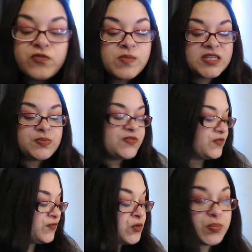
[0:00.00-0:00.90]
Reminds me
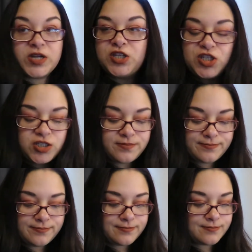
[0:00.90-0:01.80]
of Fruit Punch.
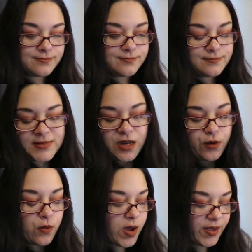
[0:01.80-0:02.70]
I
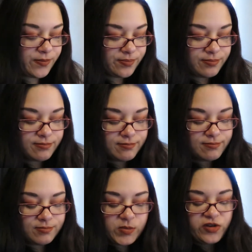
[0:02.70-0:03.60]
don't know why.
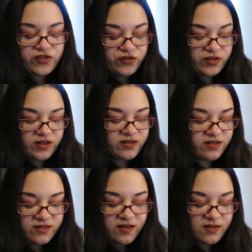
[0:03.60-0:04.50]
It just, it
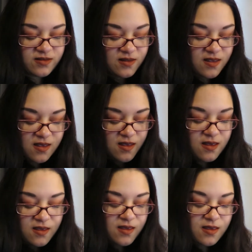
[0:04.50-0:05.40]
does
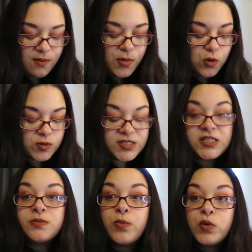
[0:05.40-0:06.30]
that. Holy
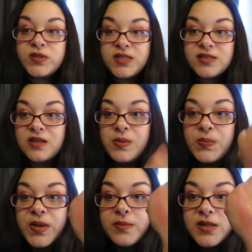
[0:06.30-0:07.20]
smokes, that's going to
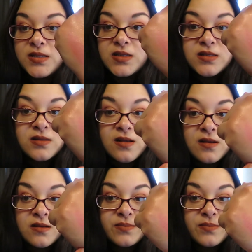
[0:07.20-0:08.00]
be pigmented because look.